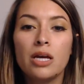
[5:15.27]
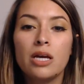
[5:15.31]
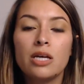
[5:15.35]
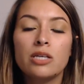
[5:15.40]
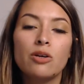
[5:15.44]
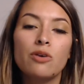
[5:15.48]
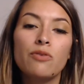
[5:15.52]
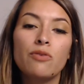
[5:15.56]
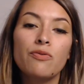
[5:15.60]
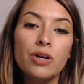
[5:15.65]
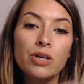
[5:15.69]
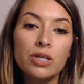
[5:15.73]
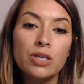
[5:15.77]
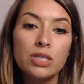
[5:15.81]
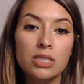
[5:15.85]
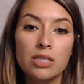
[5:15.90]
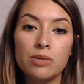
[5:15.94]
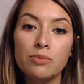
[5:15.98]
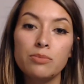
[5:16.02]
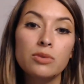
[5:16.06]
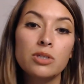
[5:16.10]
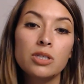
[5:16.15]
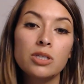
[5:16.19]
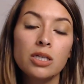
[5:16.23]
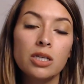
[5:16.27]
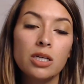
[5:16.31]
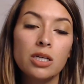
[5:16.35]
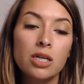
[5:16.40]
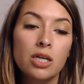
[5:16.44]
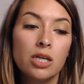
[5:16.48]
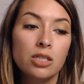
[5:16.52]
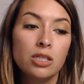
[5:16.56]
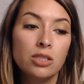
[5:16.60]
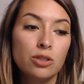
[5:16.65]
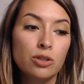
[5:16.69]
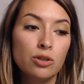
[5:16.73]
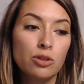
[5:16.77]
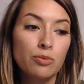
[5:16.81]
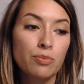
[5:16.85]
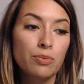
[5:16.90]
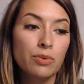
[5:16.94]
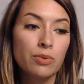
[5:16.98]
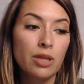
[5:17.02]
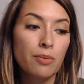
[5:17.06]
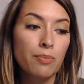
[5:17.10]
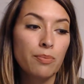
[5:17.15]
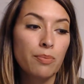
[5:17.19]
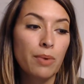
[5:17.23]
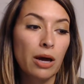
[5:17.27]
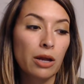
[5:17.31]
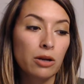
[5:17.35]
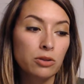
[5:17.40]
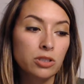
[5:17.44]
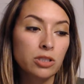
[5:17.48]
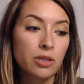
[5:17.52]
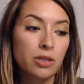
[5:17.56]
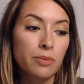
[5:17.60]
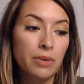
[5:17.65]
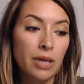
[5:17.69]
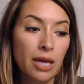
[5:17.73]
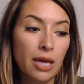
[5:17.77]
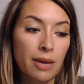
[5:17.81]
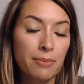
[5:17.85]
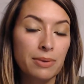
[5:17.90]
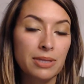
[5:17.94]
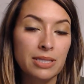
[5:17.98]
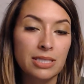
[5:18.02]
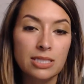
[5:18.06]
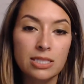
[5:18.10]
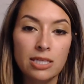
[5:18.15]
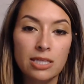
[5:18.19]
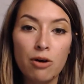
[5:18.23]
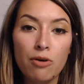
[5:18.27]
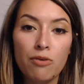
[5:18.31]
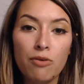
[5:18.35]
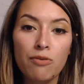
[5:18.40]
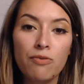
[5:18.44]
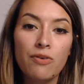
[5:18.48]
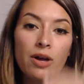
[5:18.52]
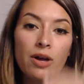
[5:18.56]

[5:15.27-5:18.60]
So very similar to the Battleship game itself.